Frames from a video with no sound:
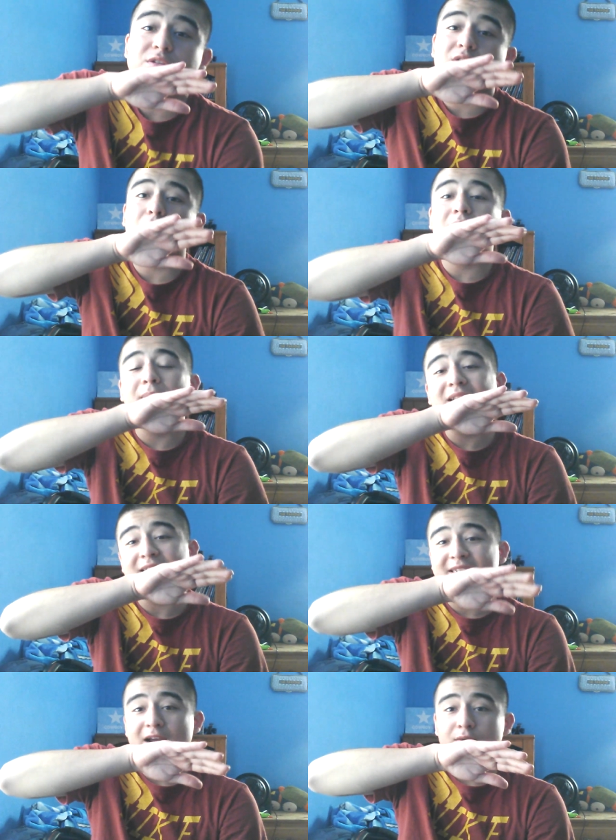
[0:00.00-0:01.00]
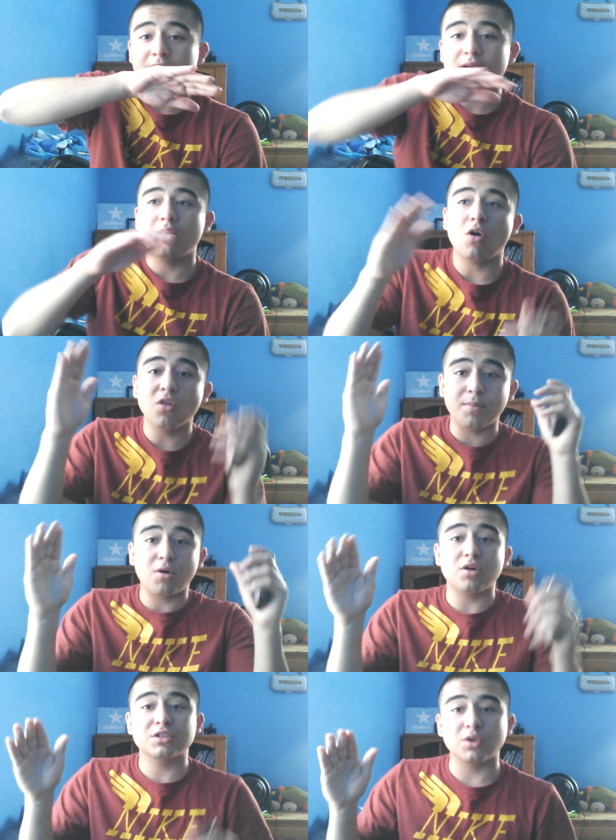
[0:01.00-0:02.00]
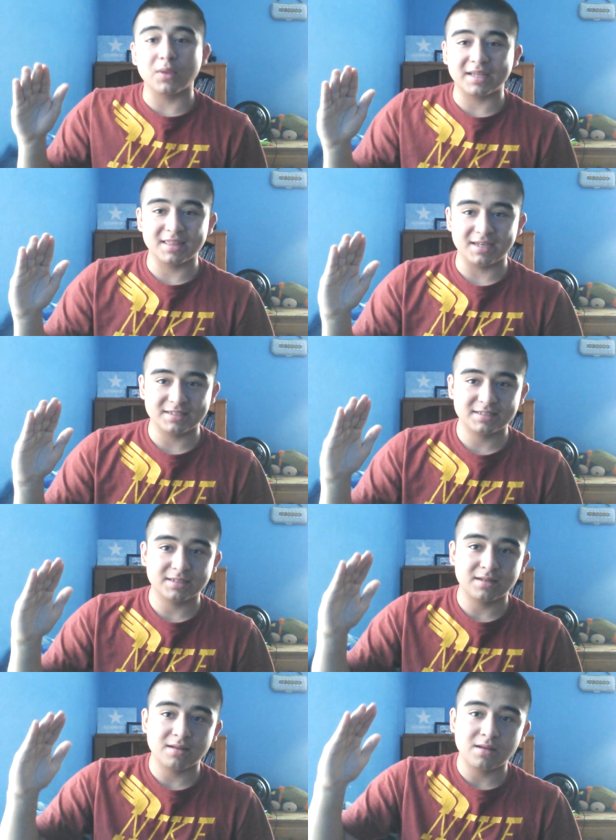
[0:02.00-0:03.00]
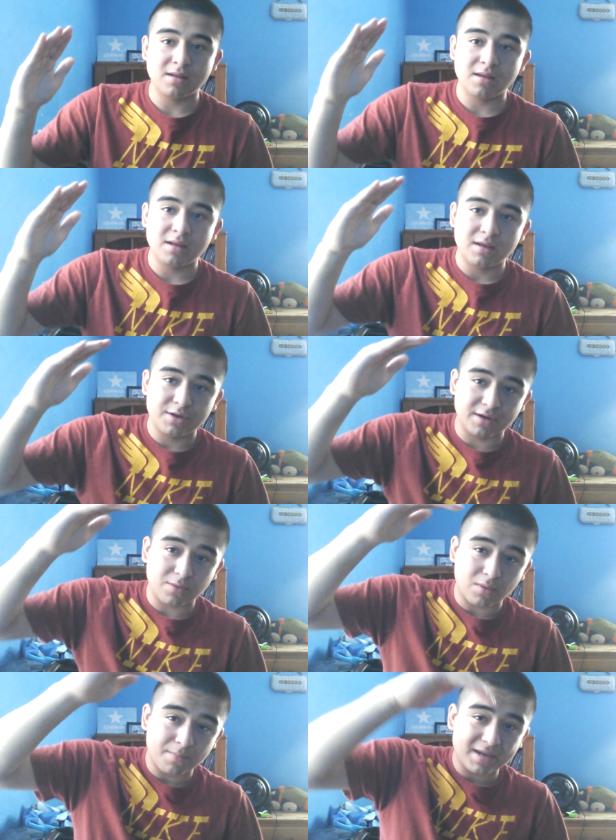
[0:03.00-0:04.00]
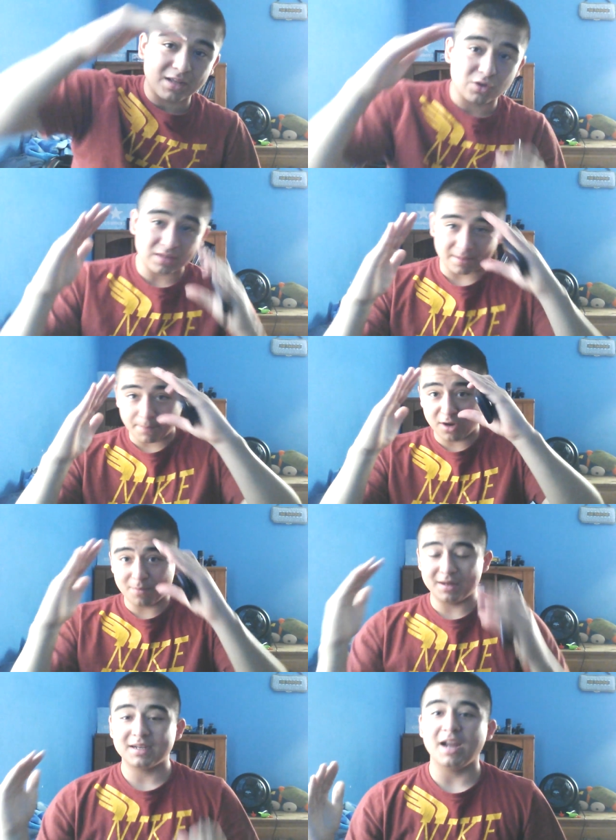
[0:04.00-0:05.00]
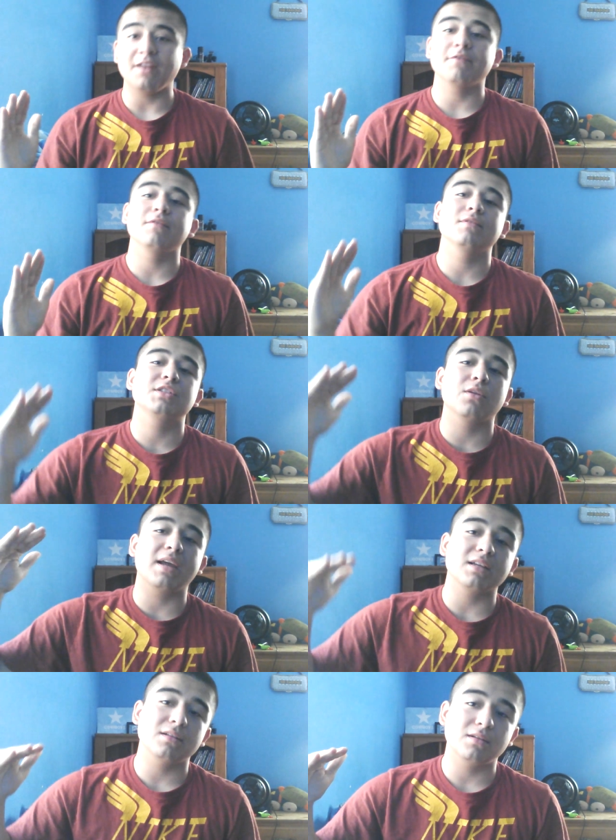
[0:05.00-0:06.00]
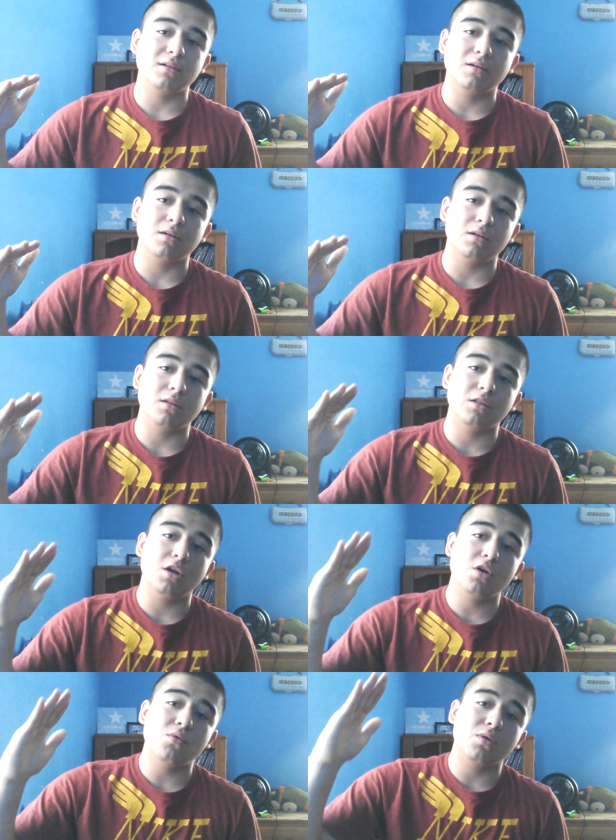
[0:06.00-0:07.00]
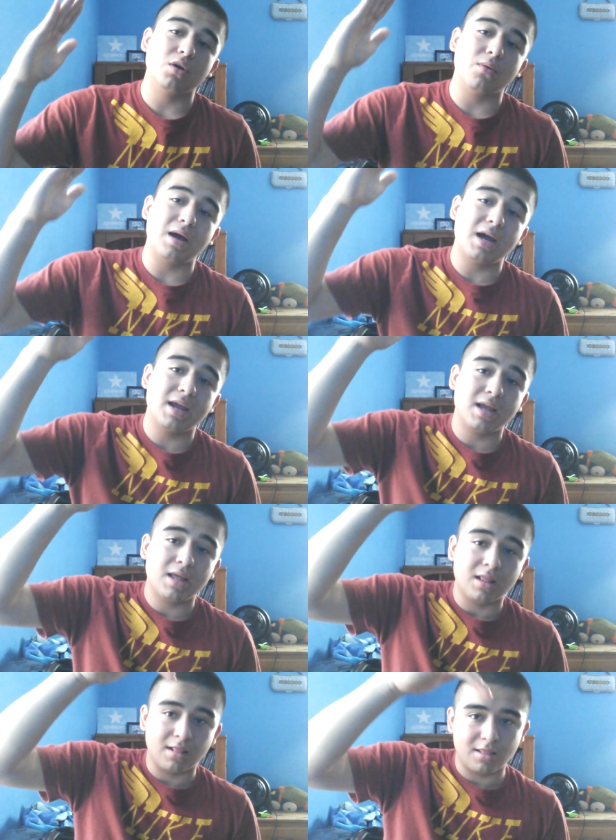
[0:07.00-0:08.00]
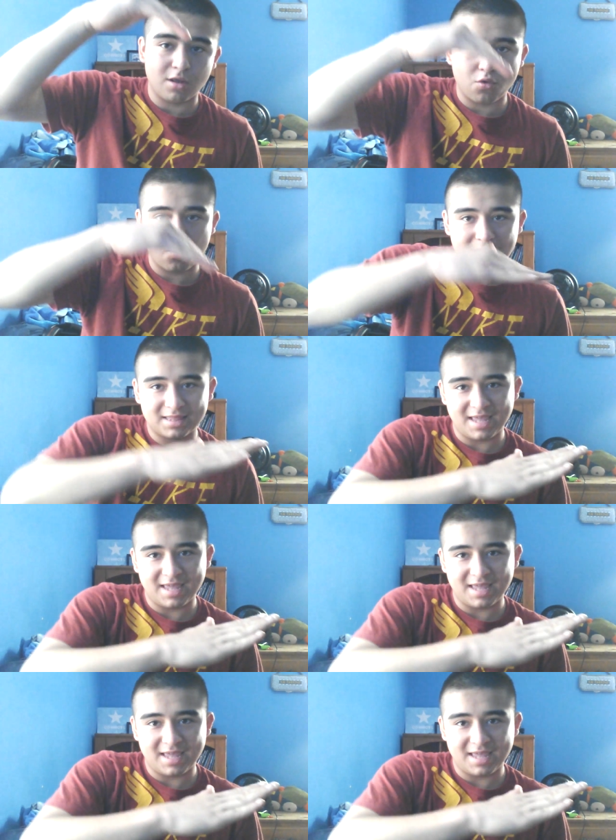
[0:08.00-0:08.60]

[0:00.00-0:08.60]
make the sound, all the bars go like this. You're going to want to make it look like a pyramid, kind of. So like low, go high, low, like that.